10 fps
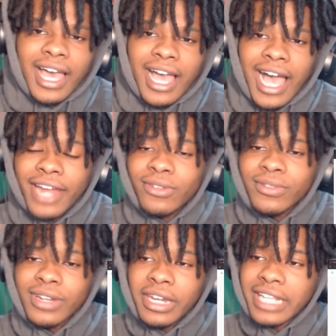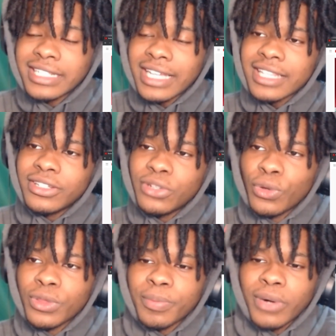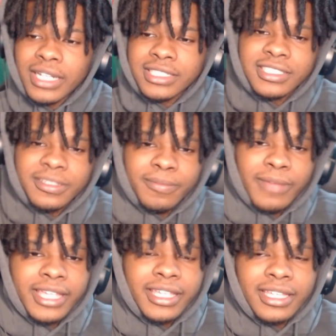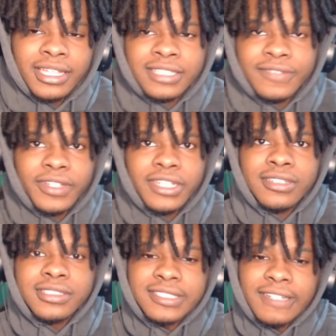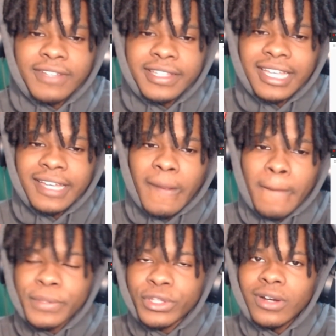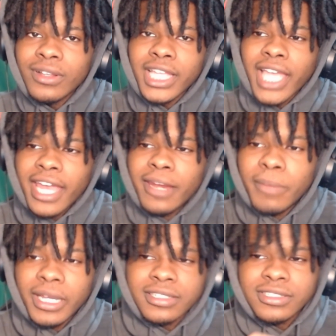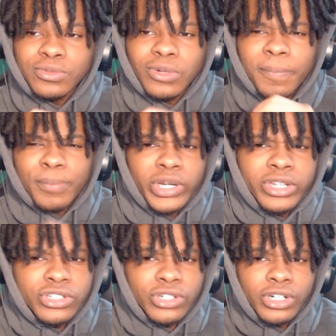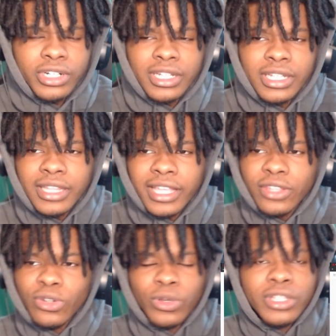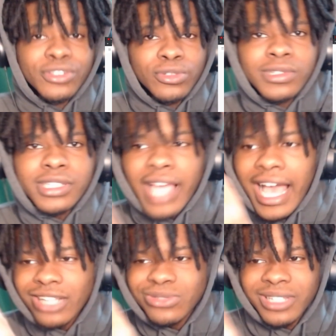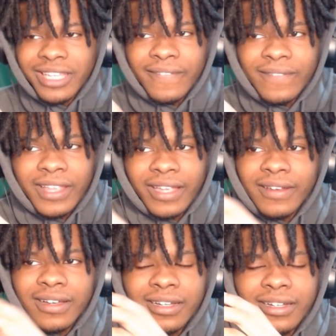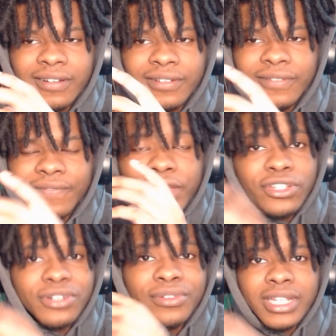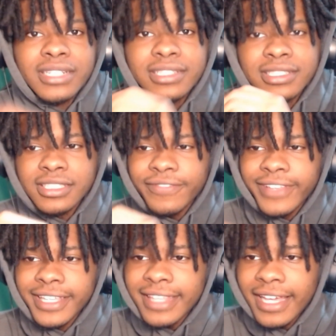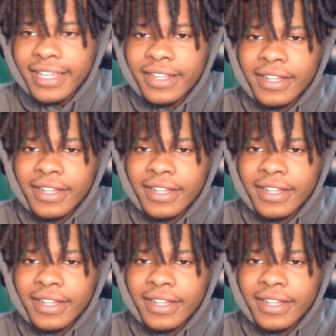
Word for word: I don't exactly know the process of making his videos and stuff like that, but they're all like animations where I'm pretty sure, like you know, he's using actual like like uh figurines and stuff like that,